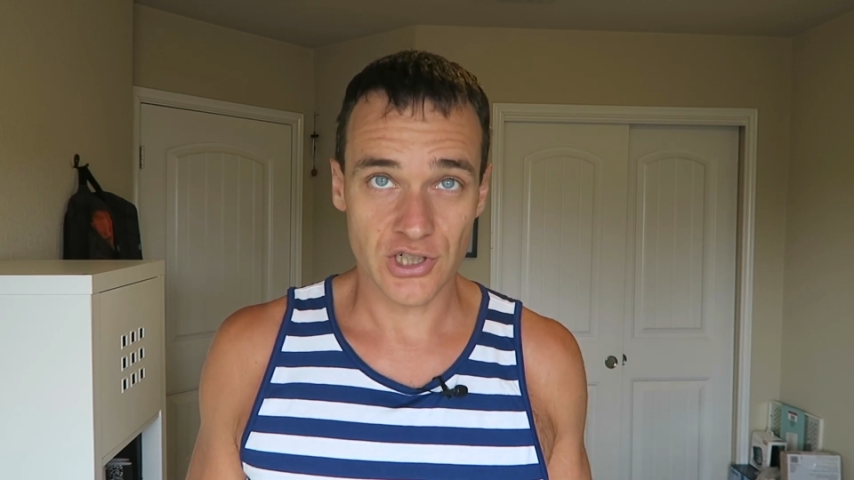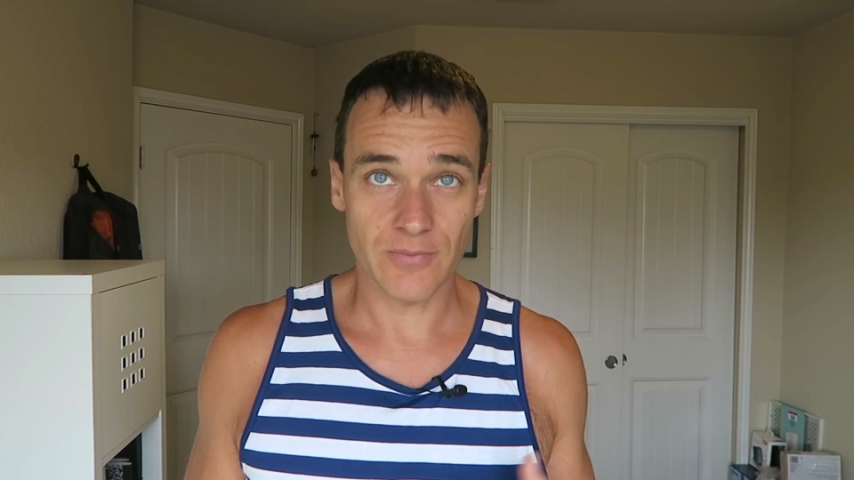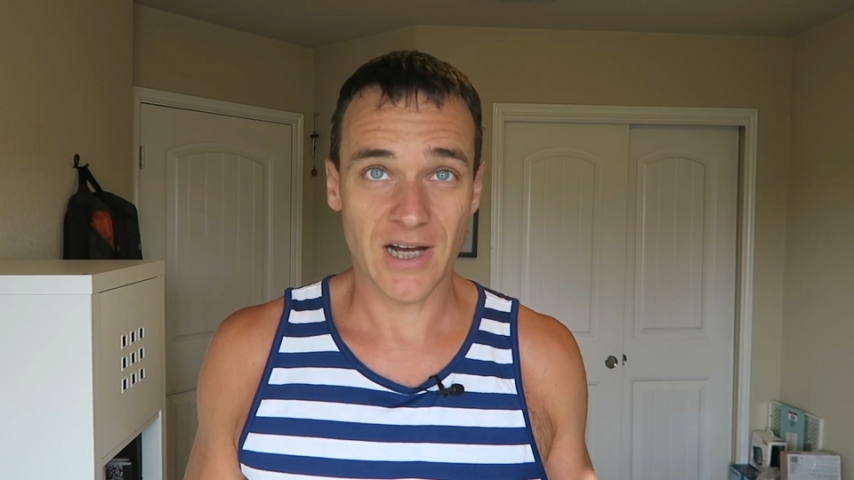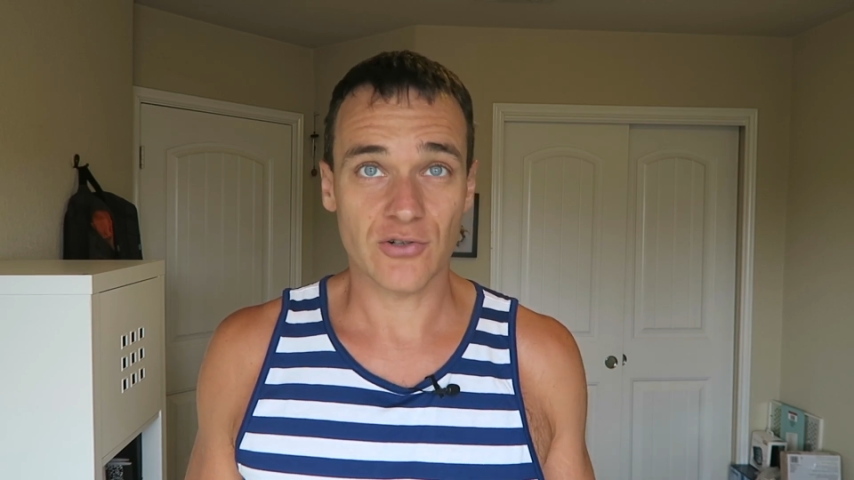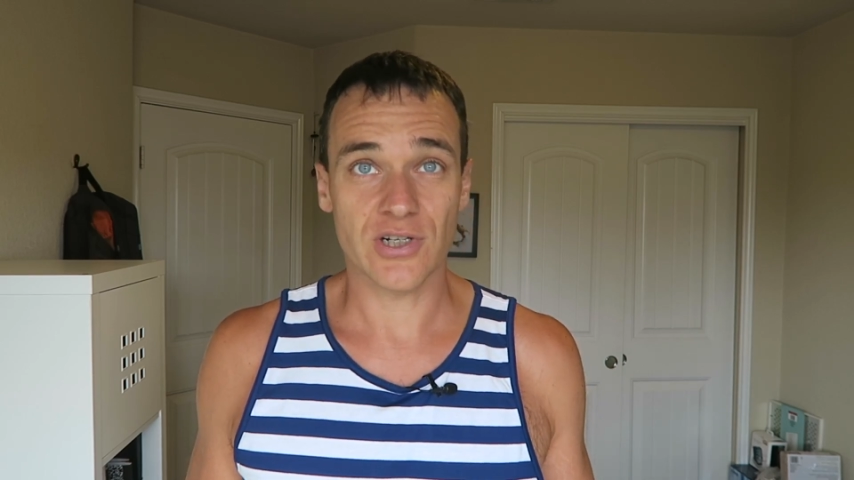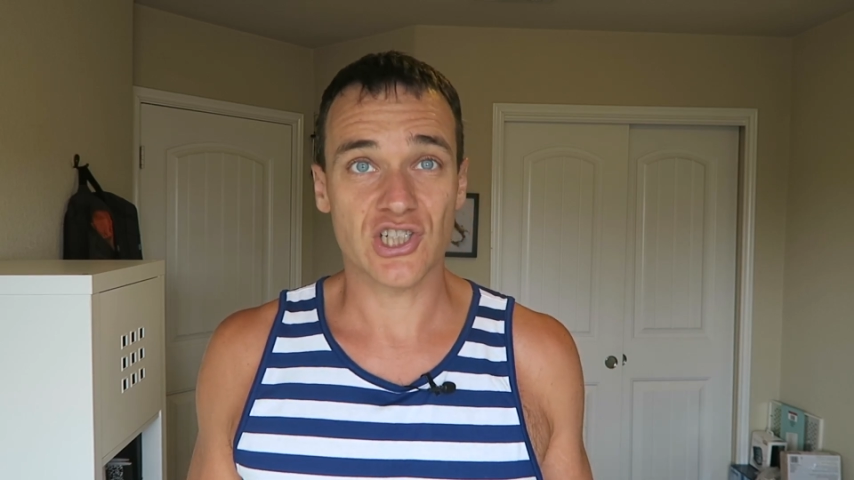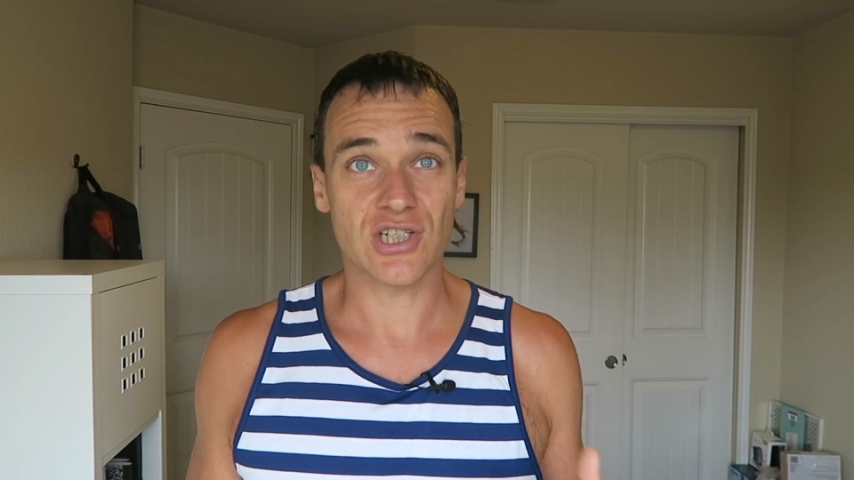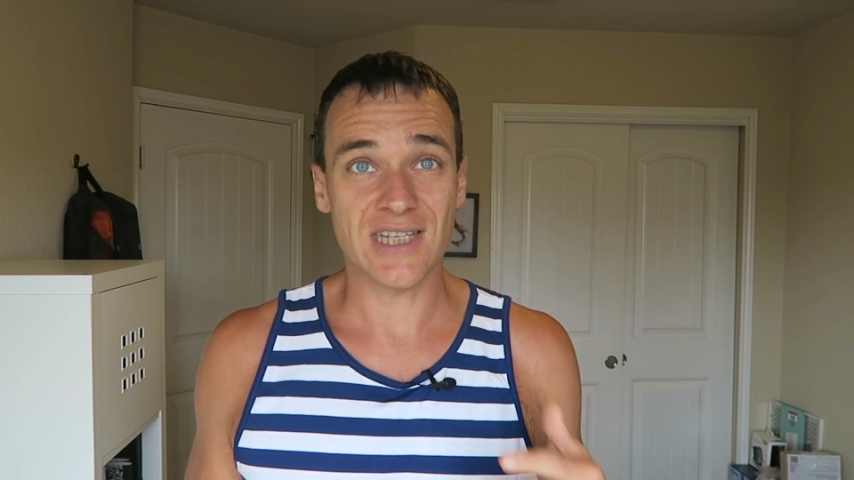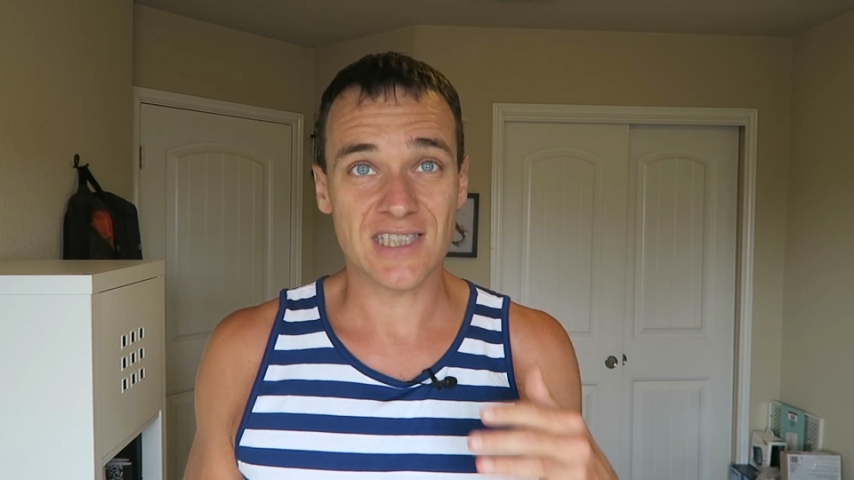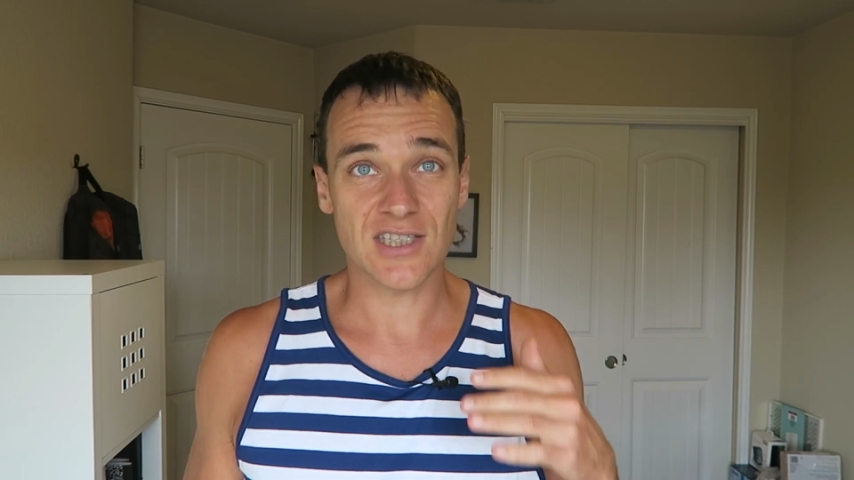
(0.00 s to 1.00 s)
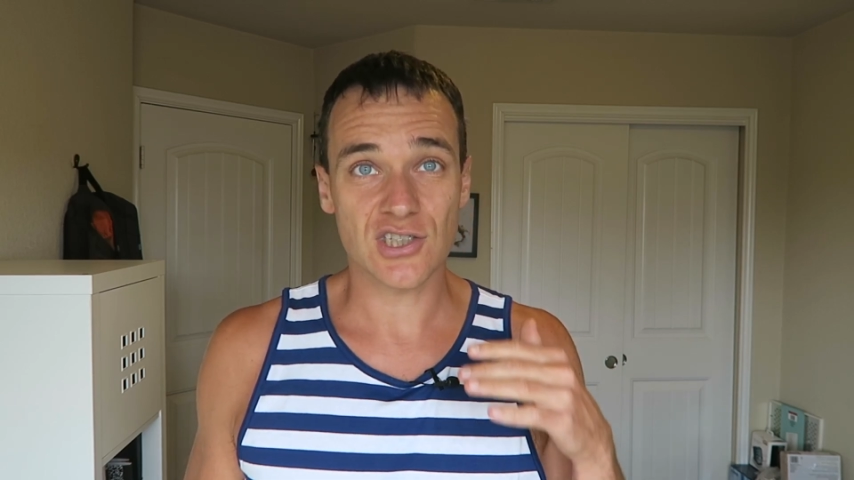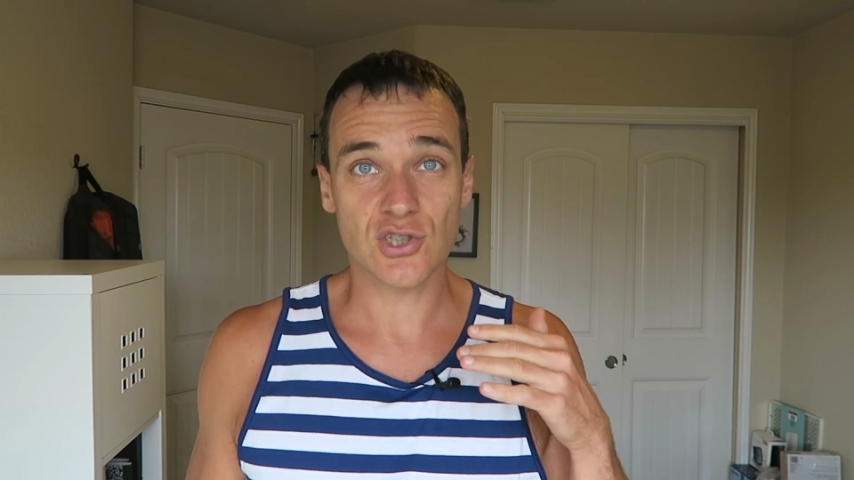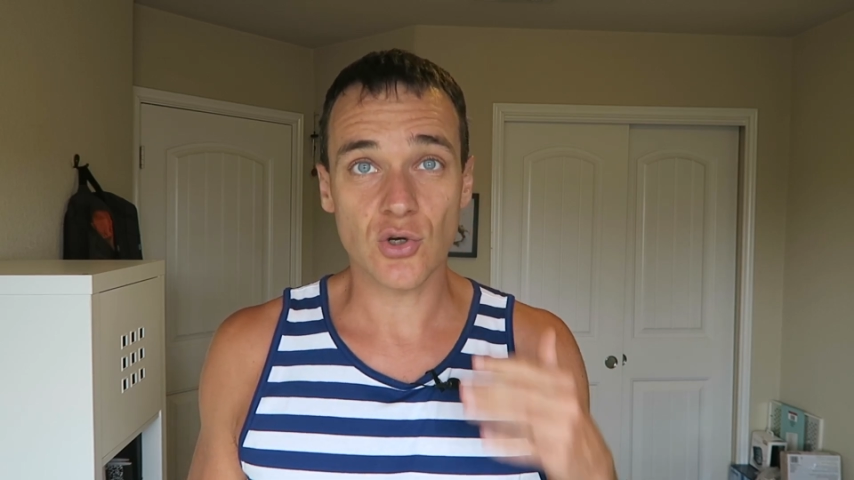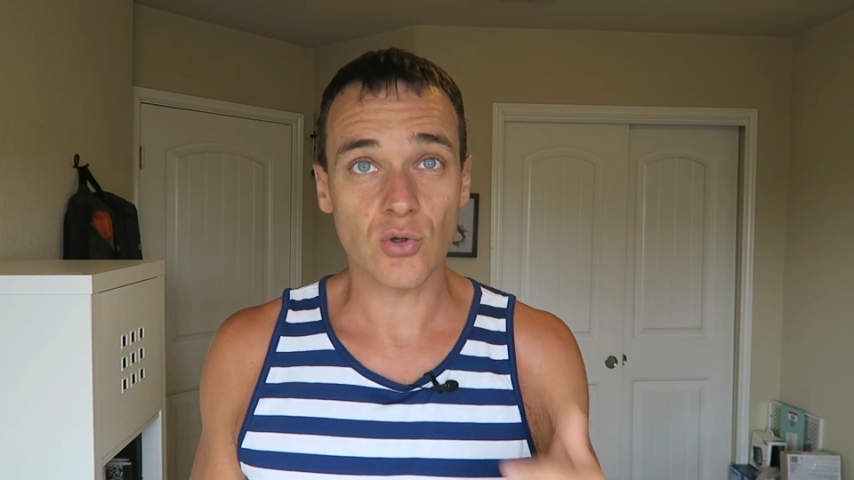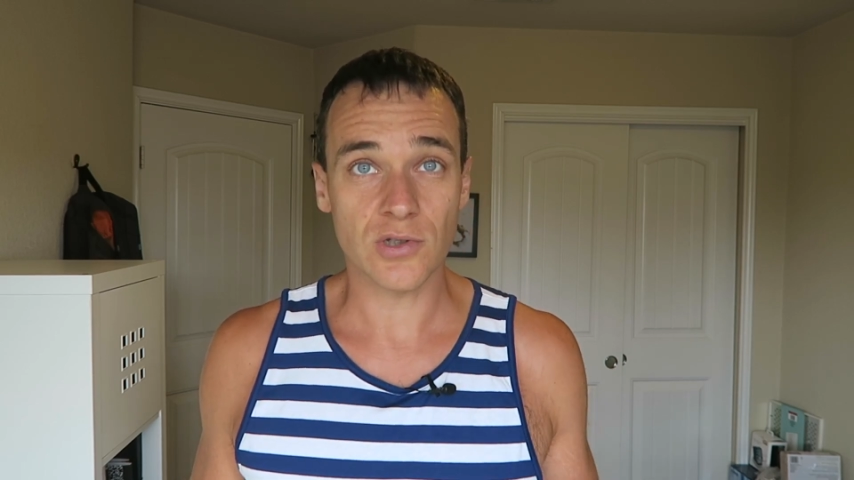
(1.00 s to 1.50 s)
and moderation is the
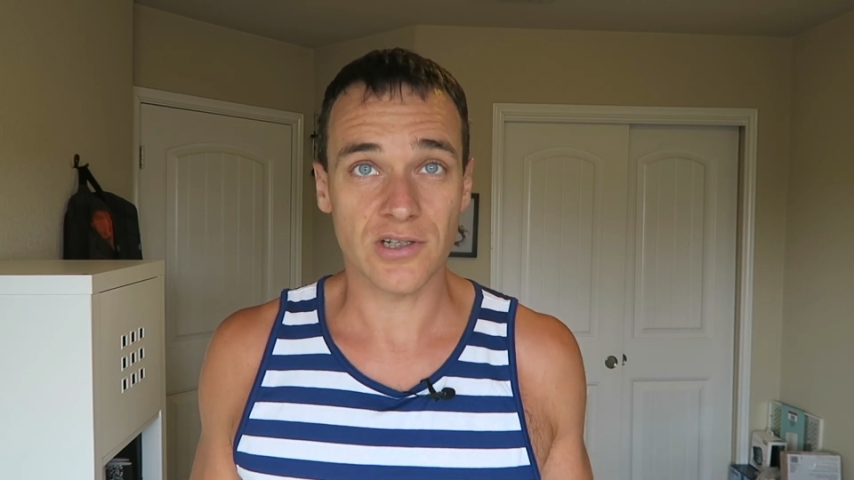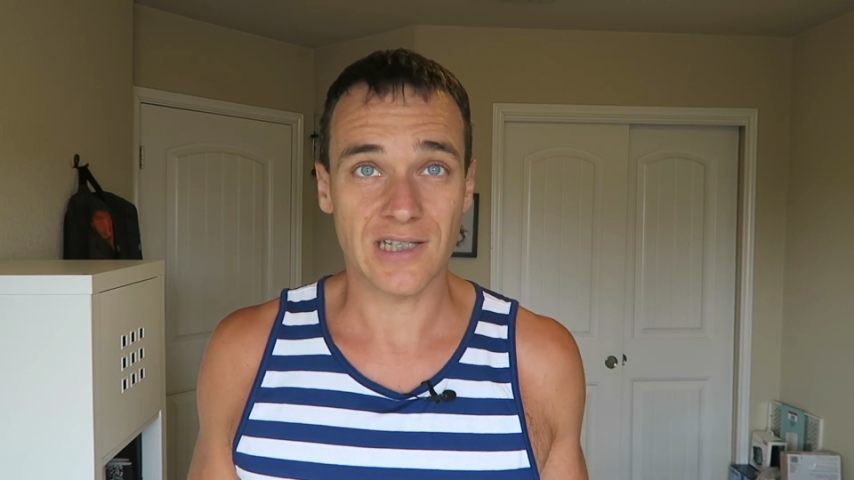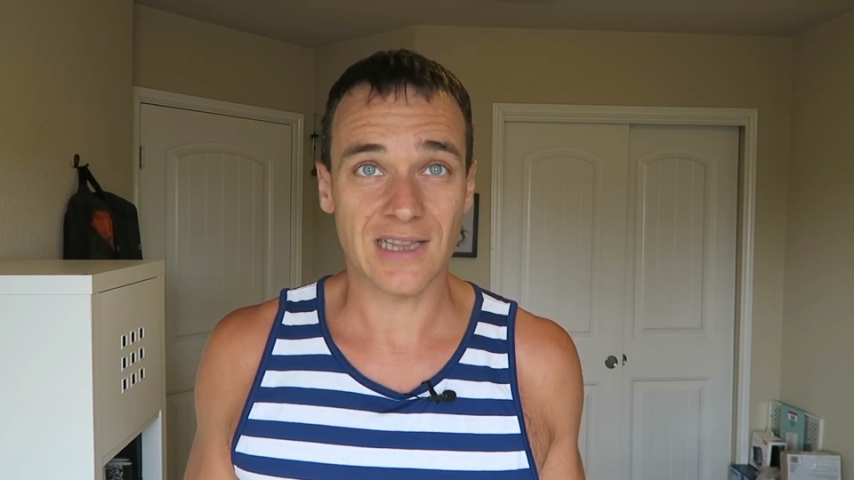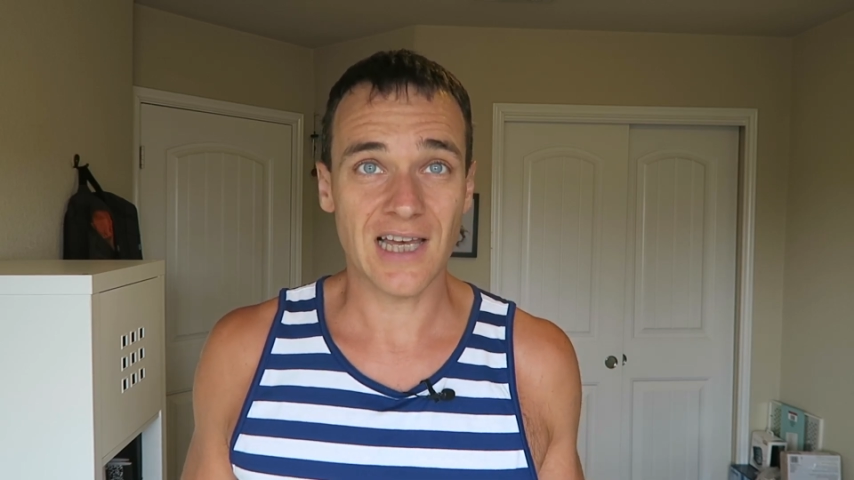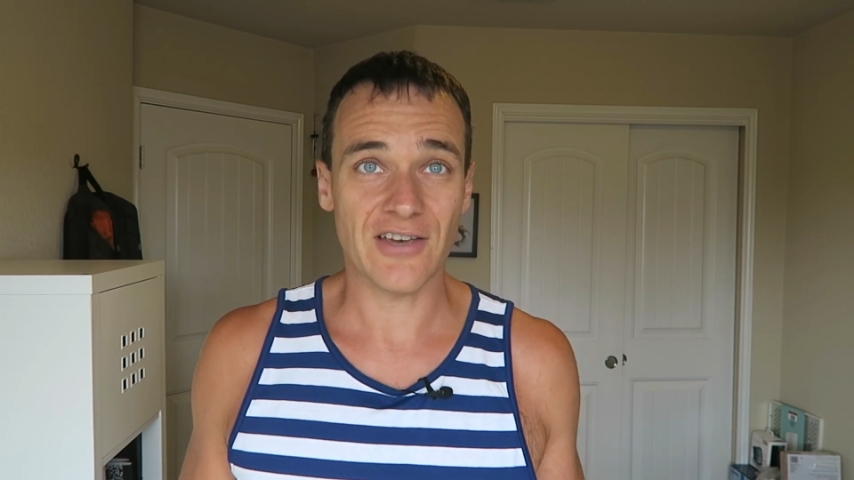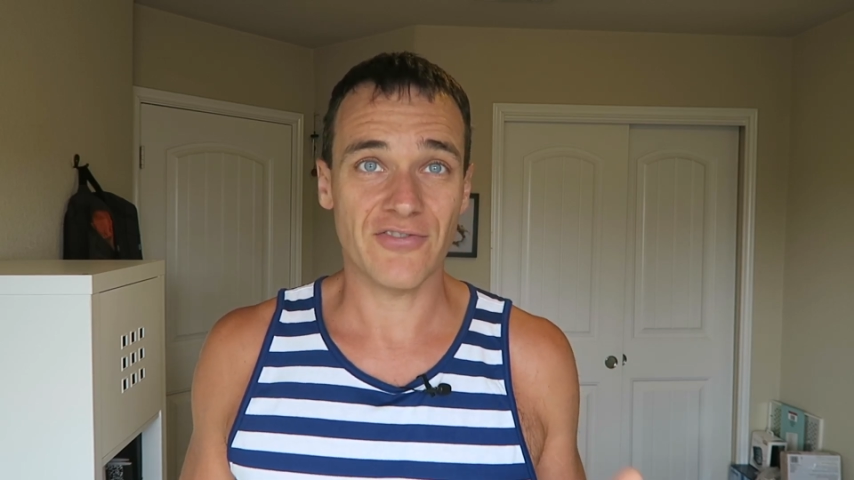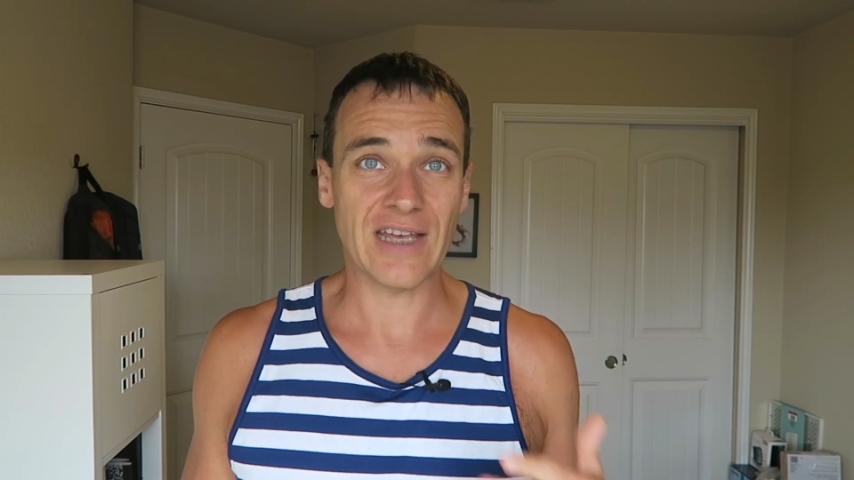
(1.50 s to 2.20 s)
sole good in life